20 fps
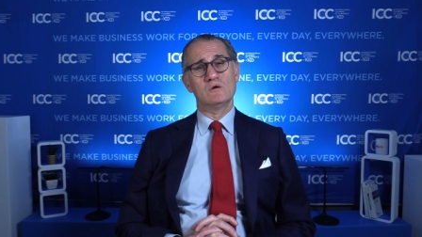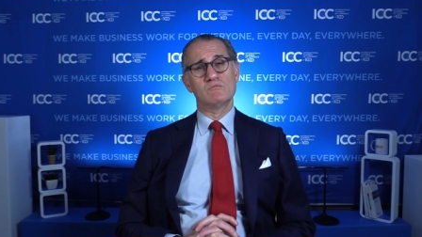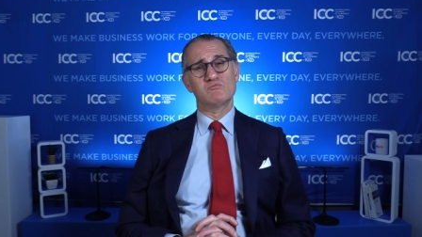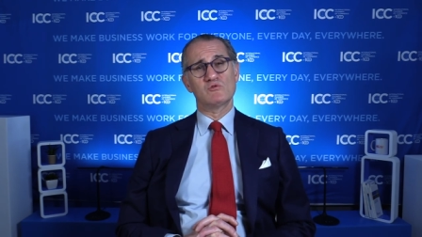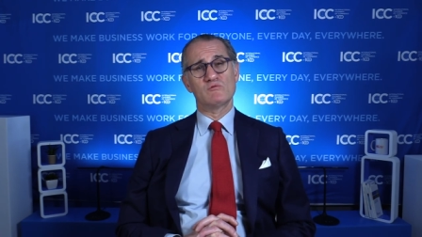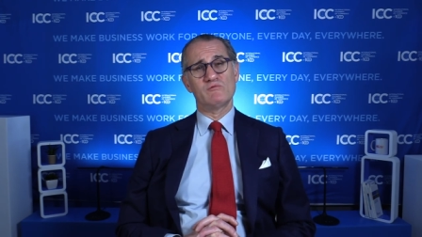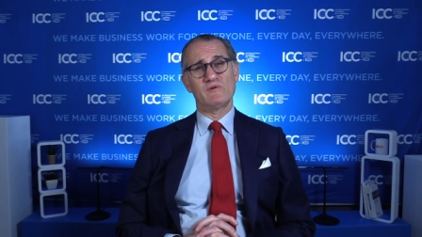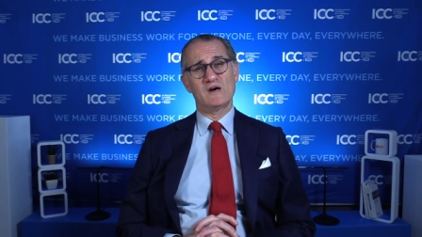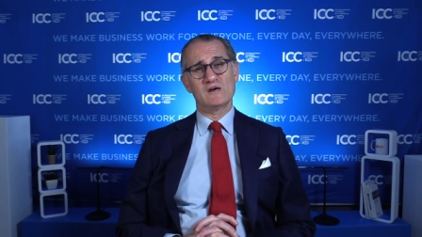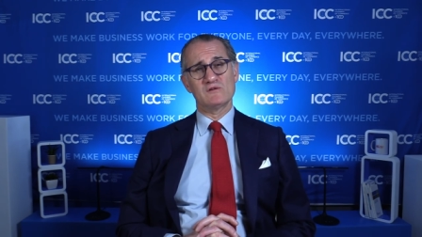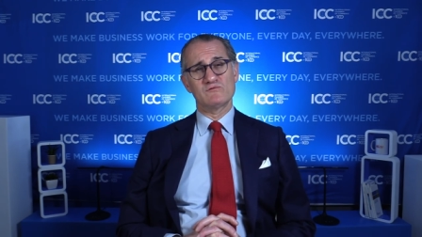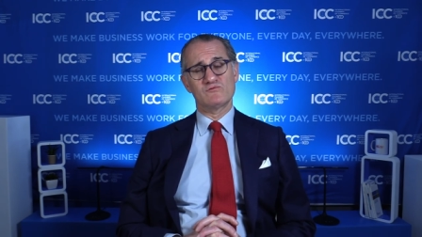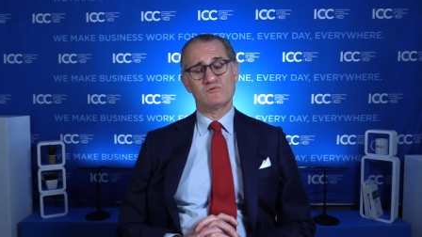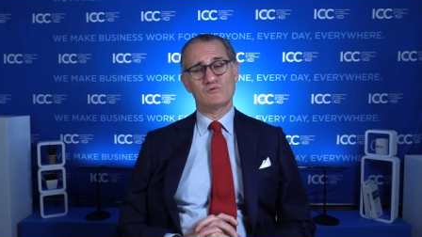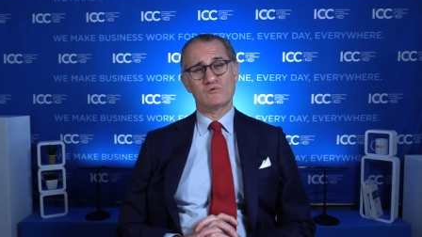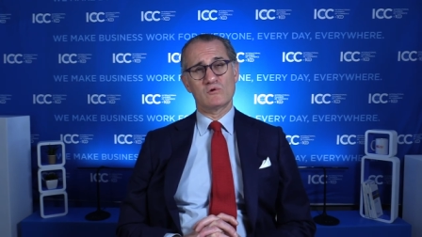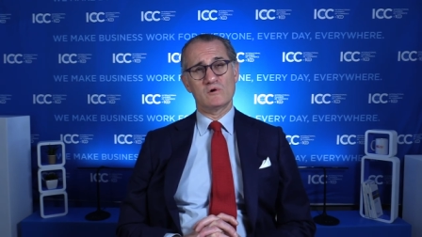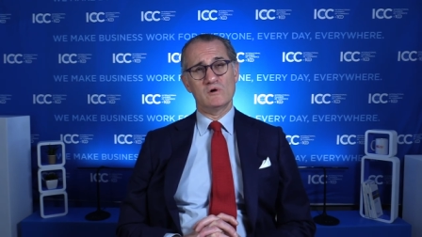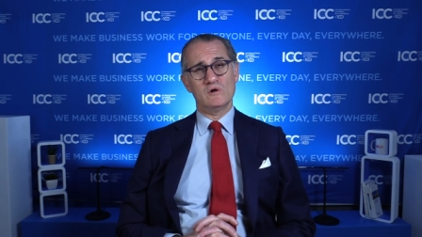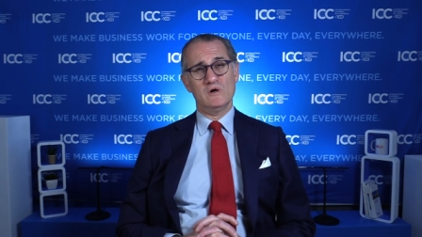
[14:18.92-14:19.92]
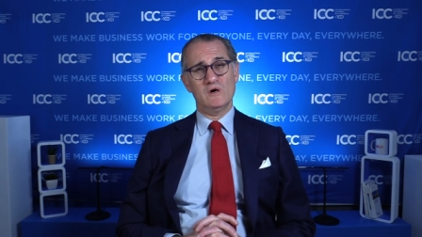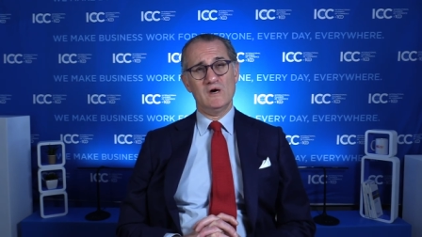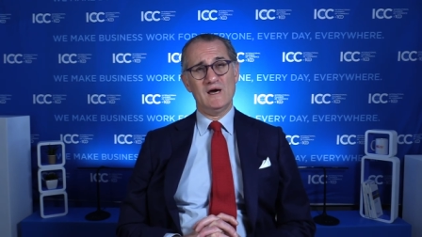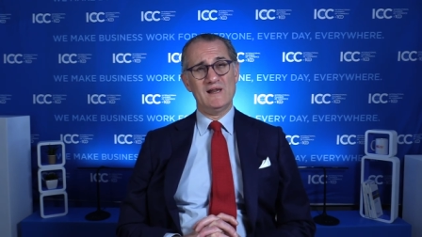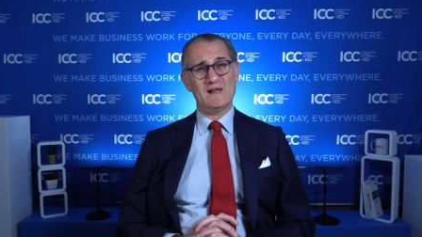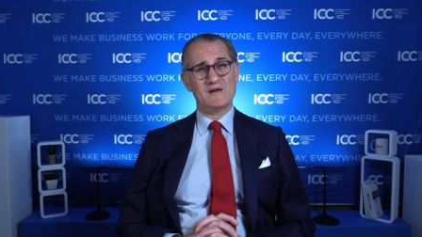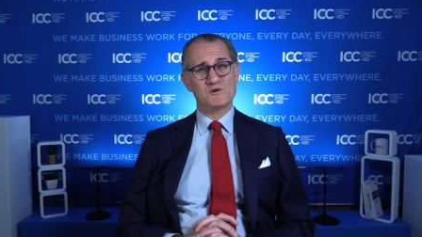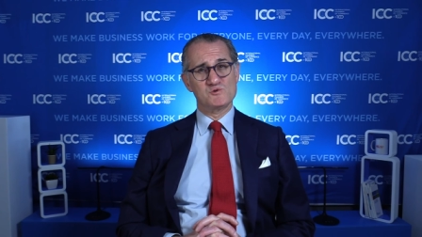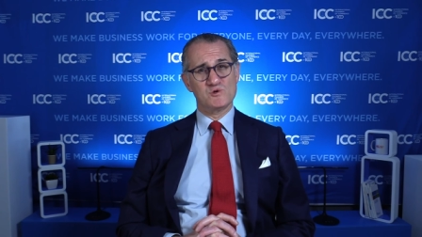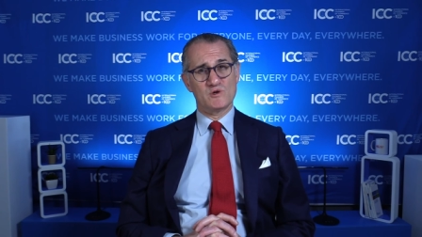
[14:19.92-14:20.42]
provide for
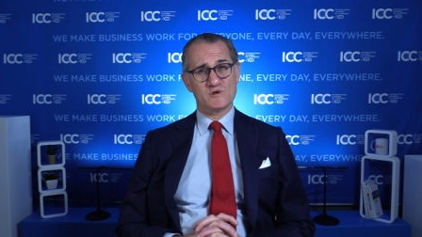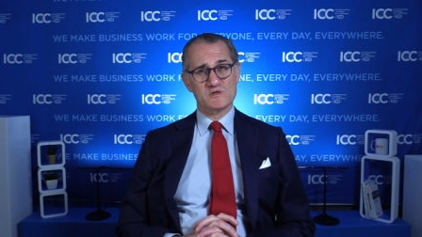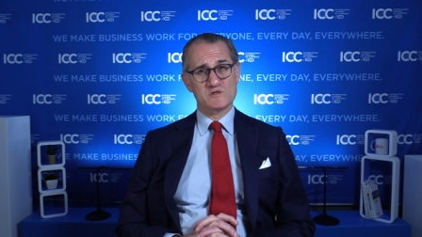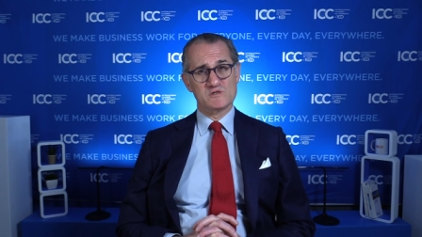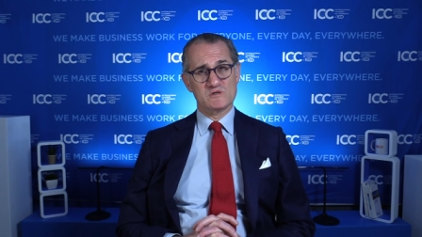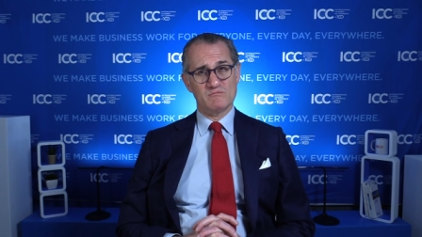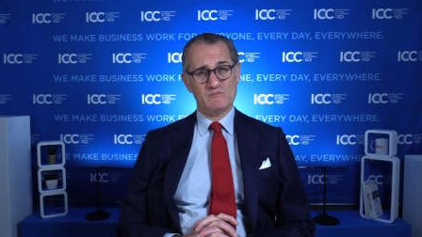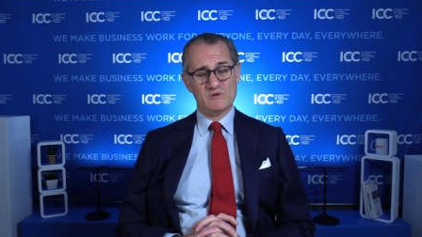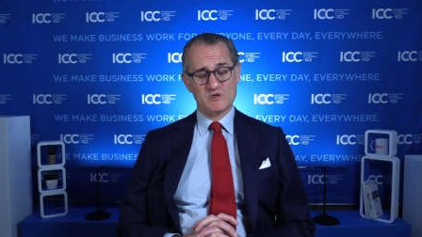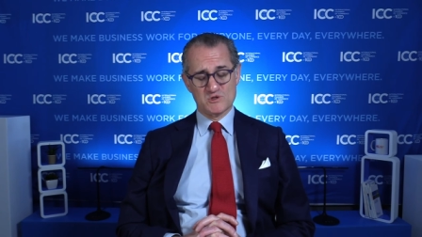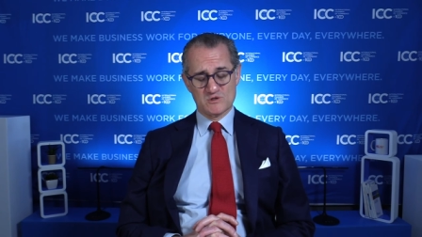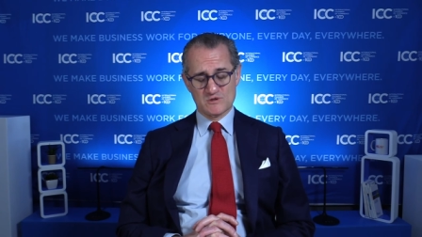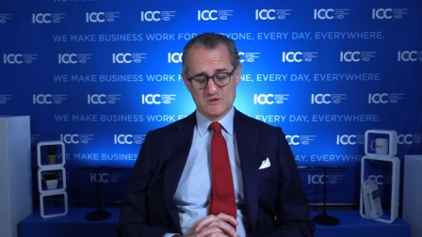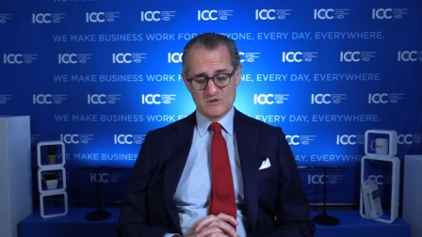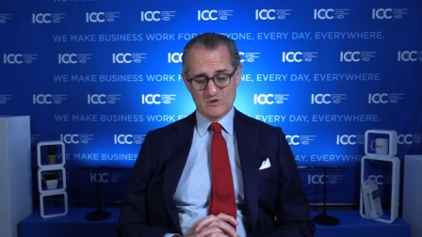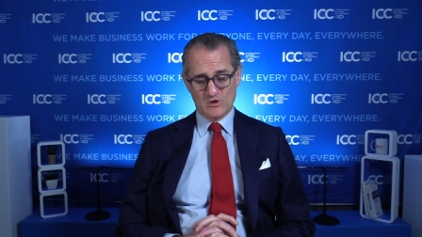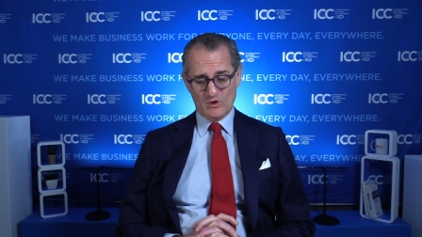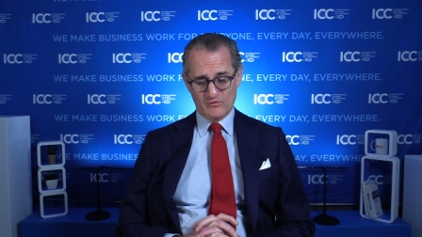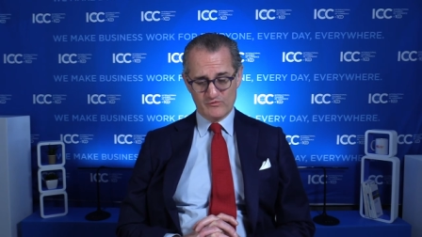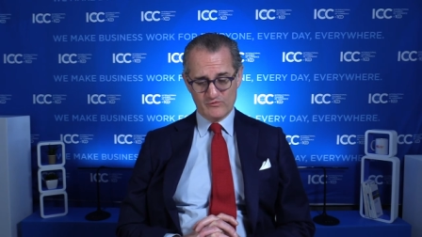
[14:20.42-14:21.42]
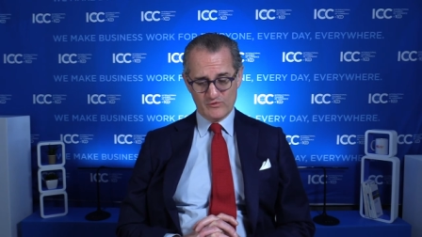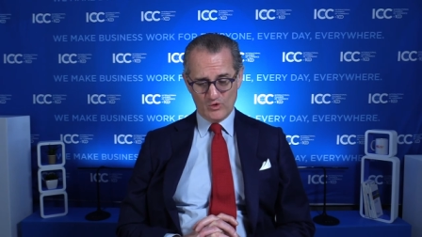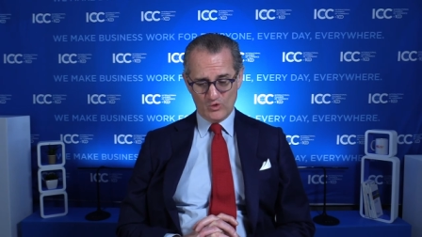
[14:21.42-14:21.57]
electronic submissions of